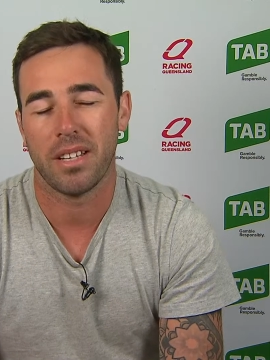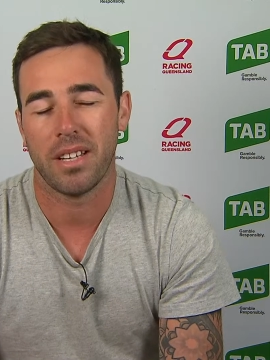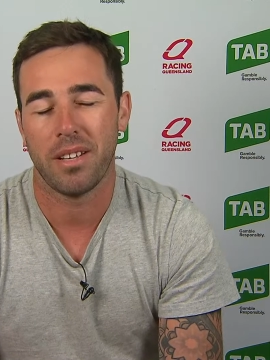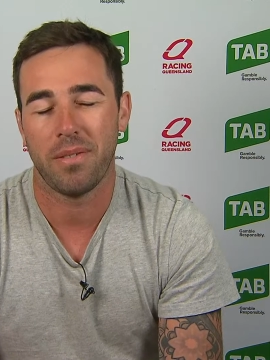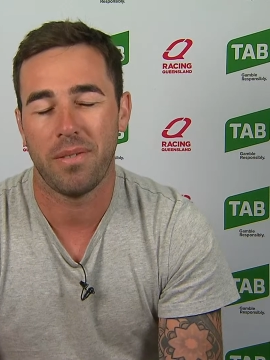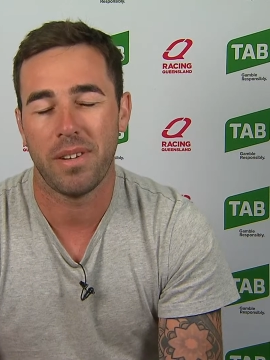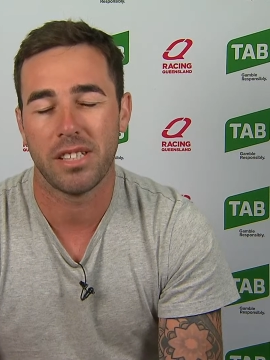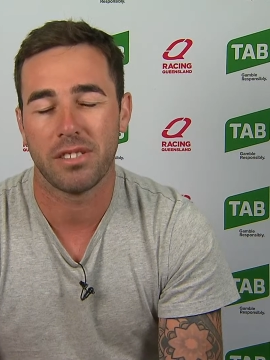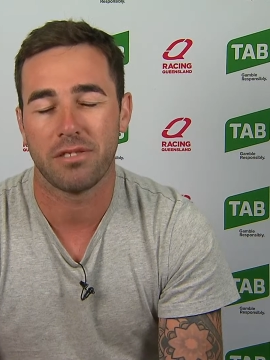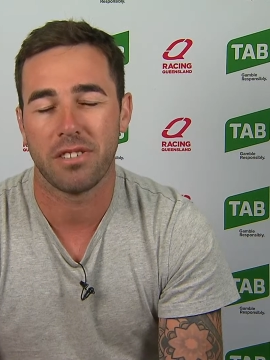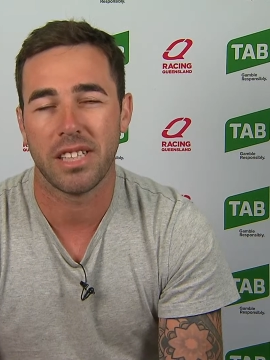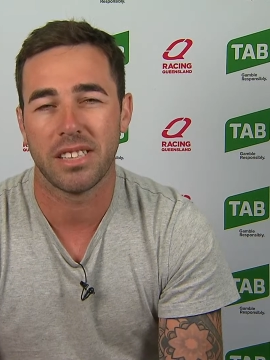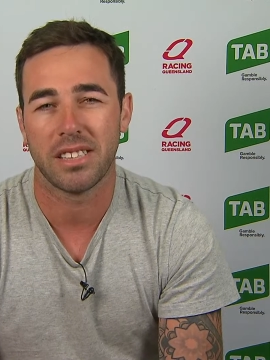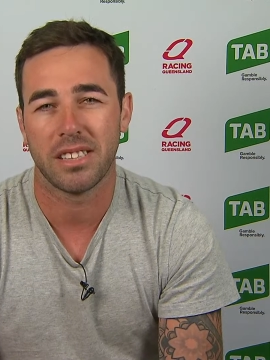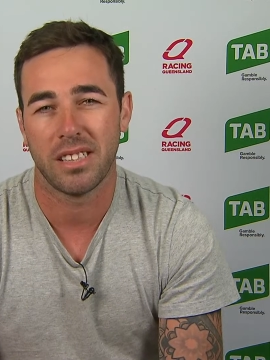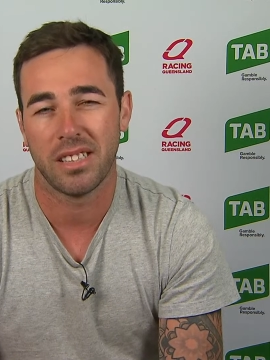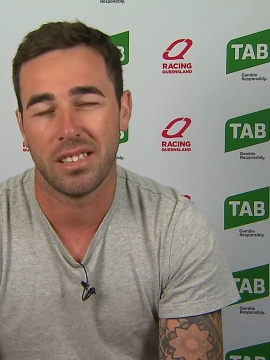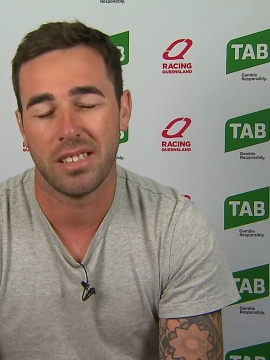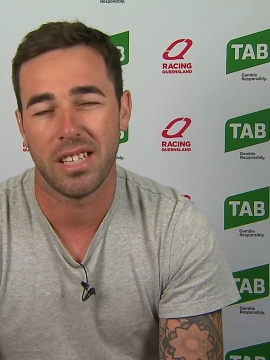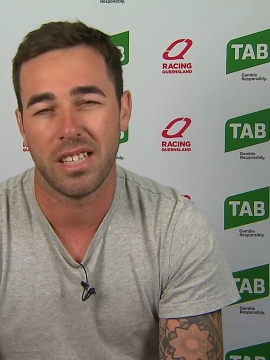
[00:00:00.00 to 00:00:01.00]
if he's
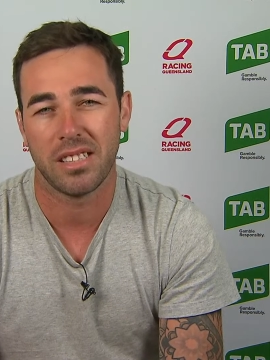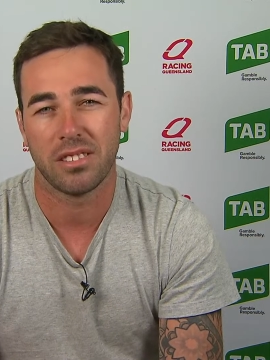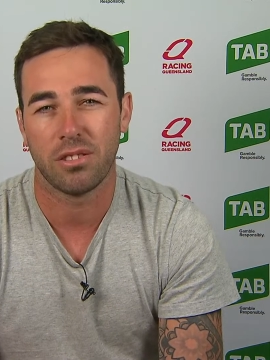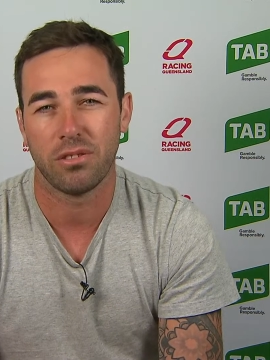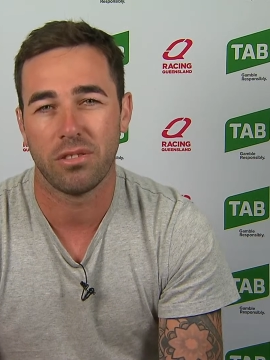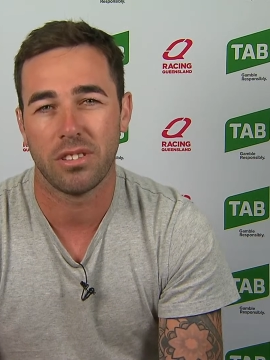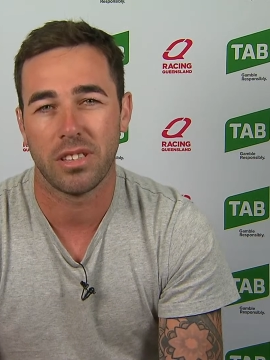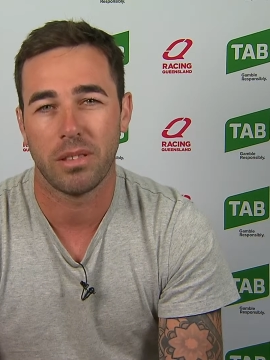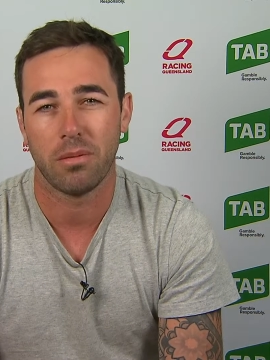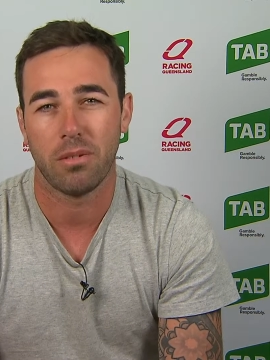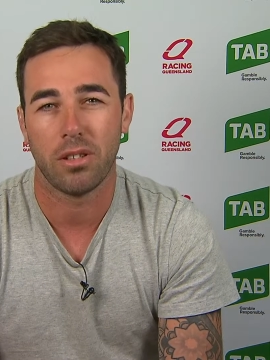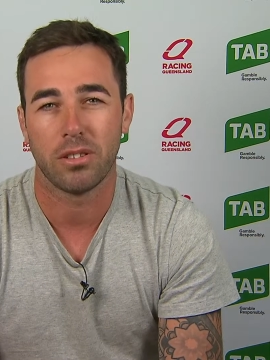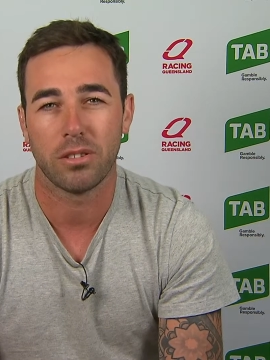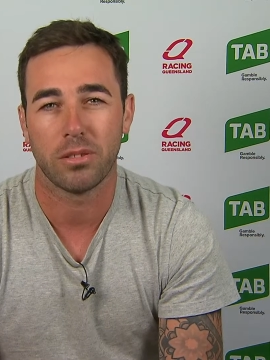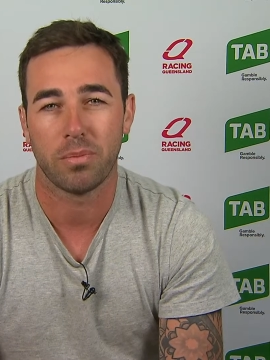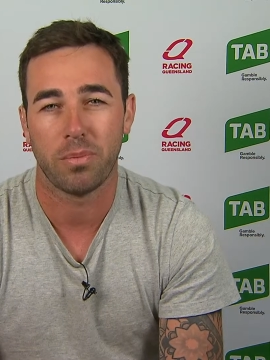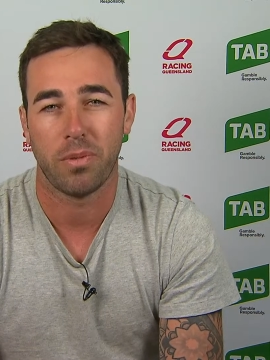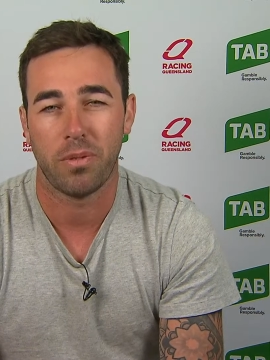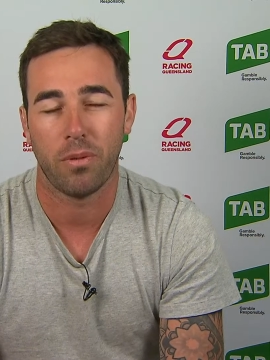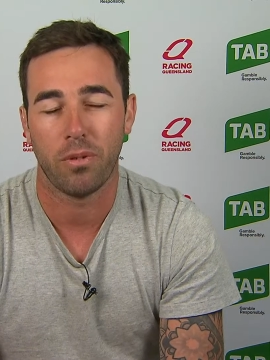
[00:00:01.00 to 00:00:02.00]
racing as good as he was
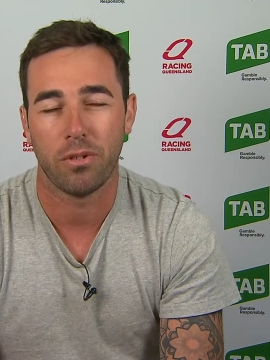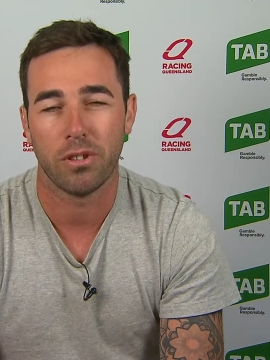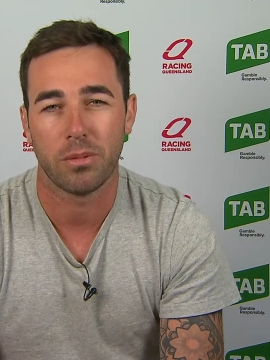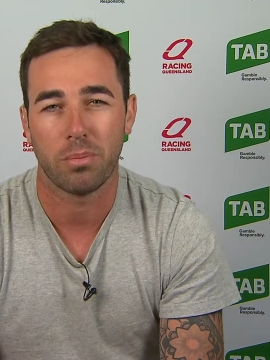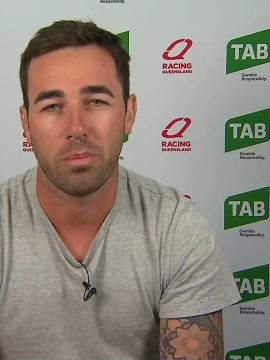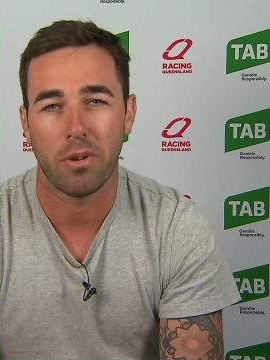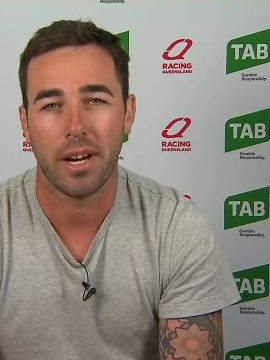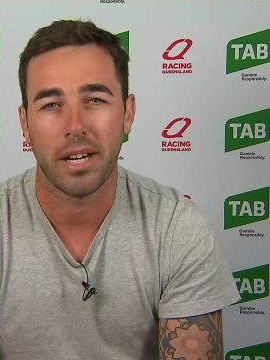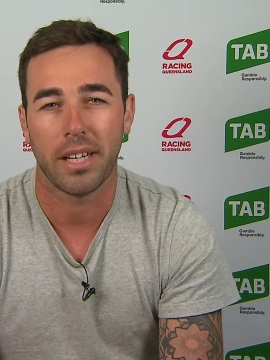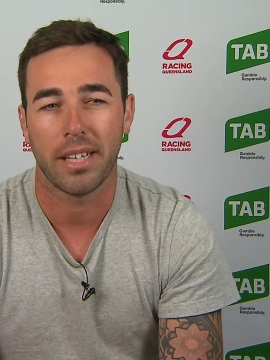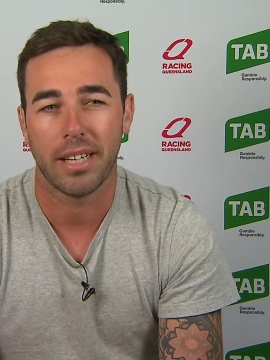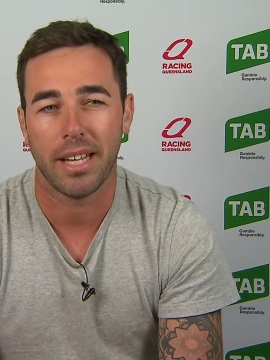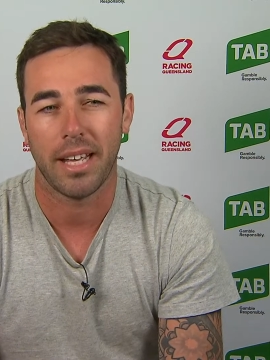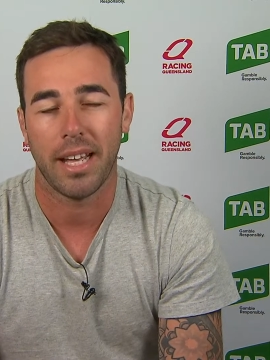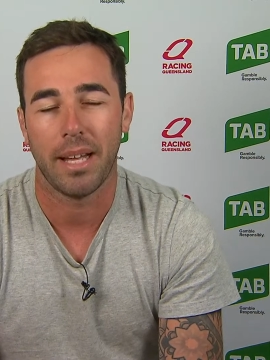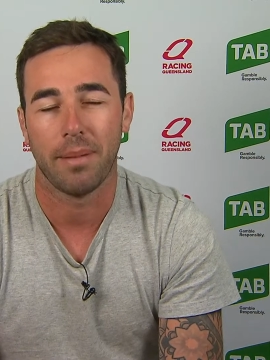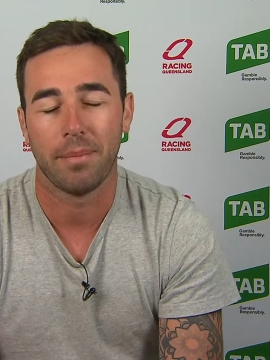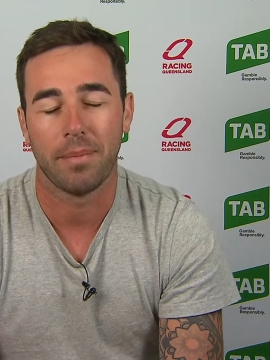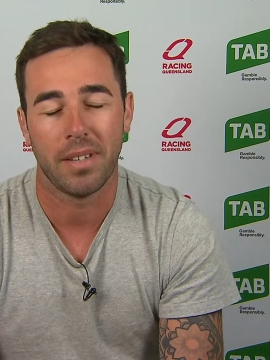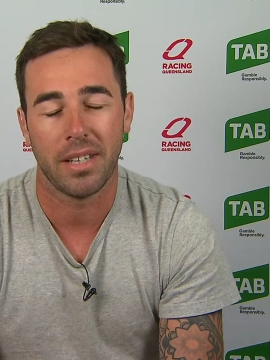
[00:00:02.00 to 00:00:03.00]
before his break,
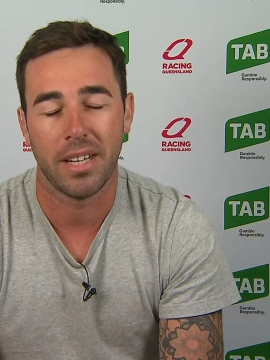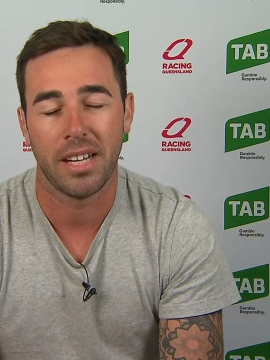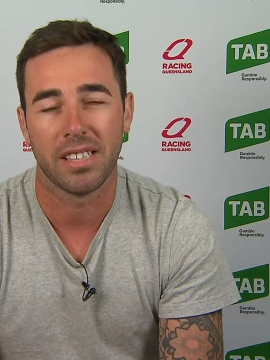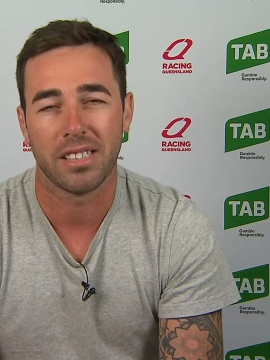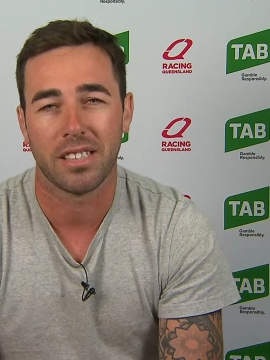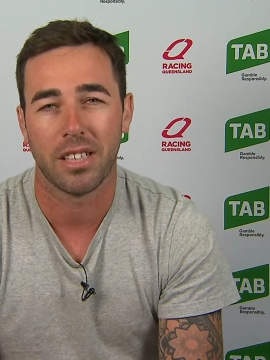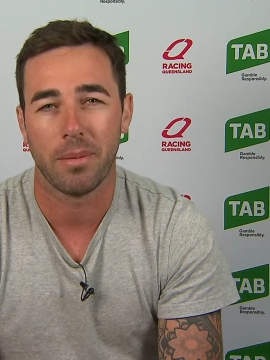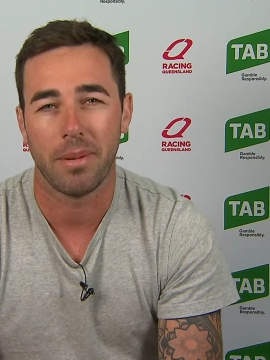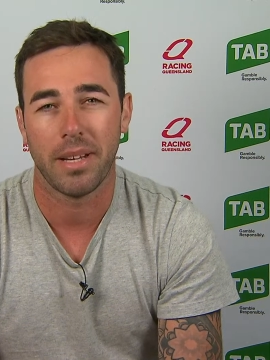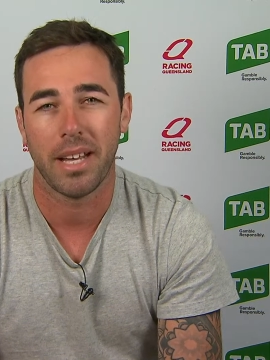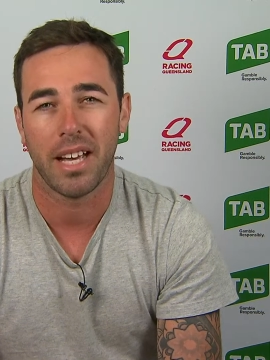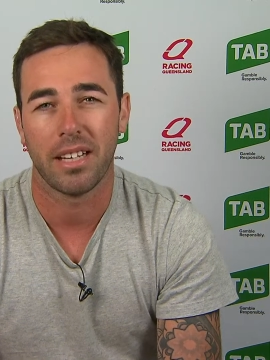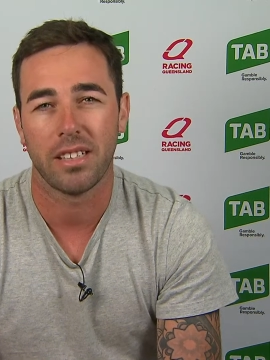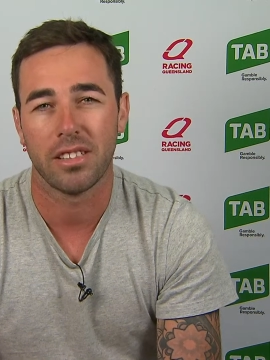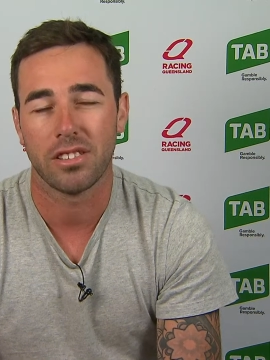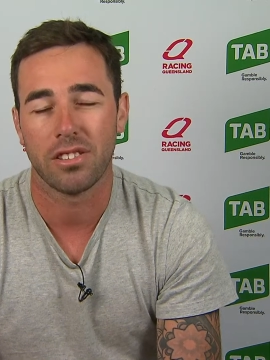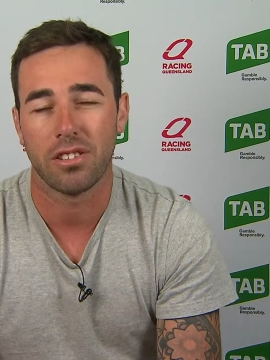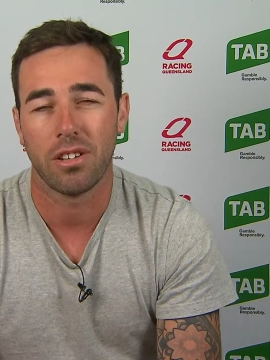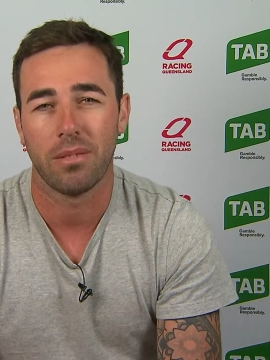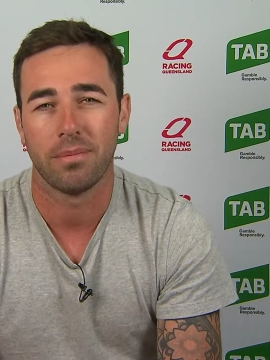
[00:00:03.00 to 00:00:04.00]
he's going to be hard
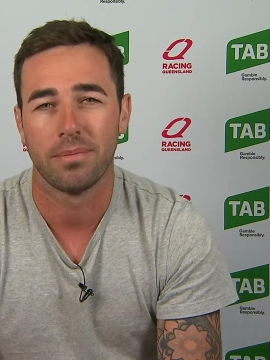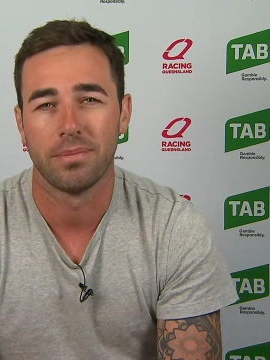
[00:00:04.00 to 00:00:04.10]
to stop.